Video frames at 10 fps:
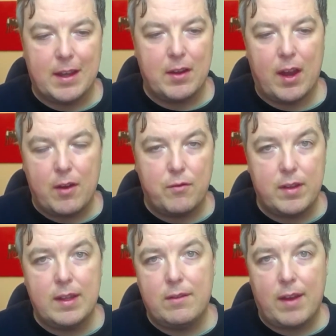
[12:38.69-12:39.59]
I, I
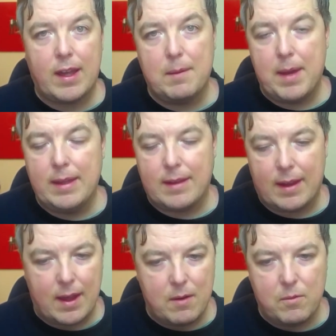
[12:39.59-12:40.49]
really recommend
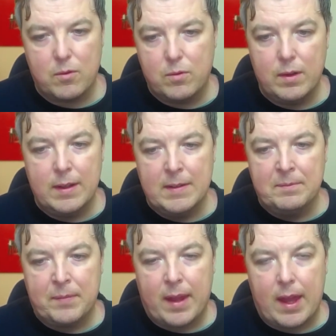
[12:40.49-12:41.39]
it. It will
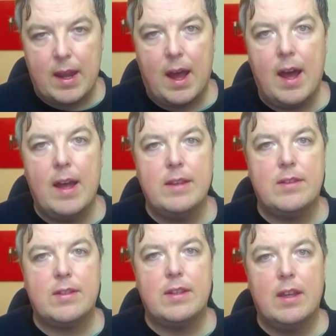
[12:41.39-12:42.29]

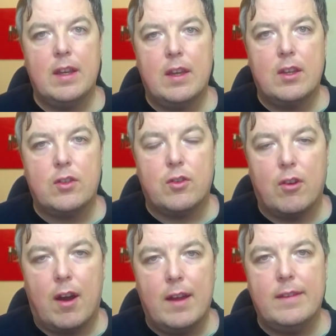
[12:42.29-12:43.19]
enhance
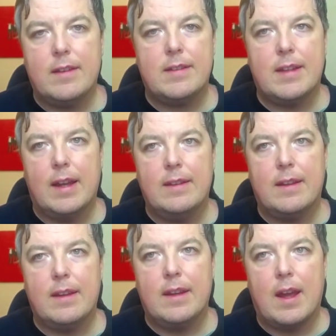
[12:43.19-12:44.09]
your
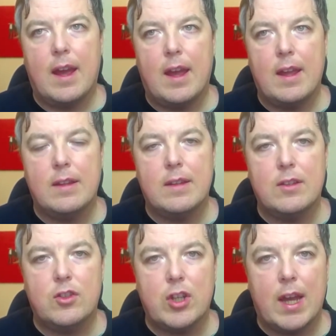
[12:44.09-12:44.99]
understanding
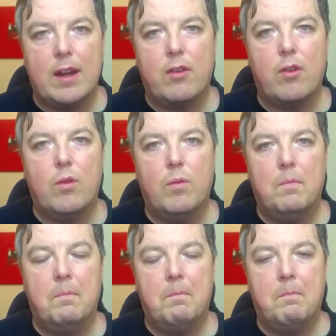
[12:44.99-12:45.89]
and general
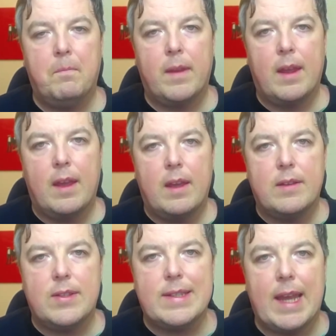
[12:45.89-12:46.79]

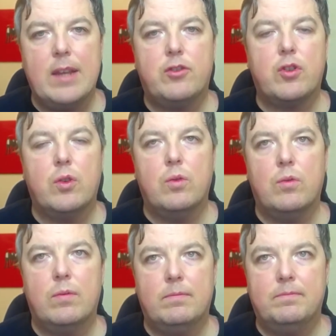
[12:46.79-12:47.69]

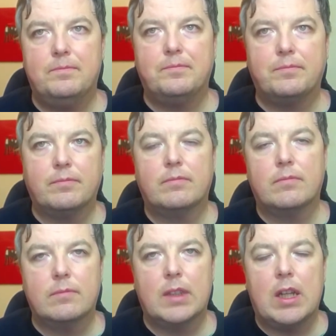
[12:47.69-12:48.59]
central
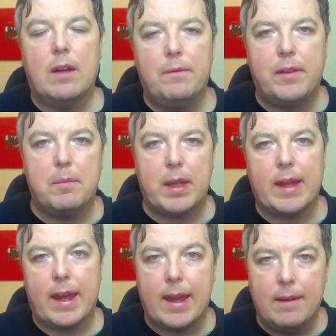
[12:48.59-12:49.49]

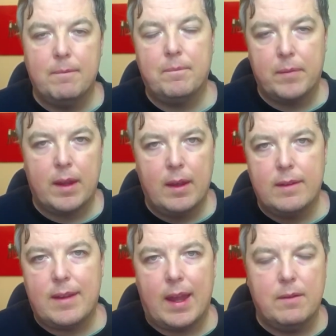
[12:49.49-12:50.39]
comfortability
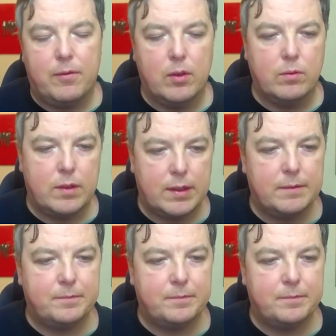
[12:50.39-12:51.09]
tenfold.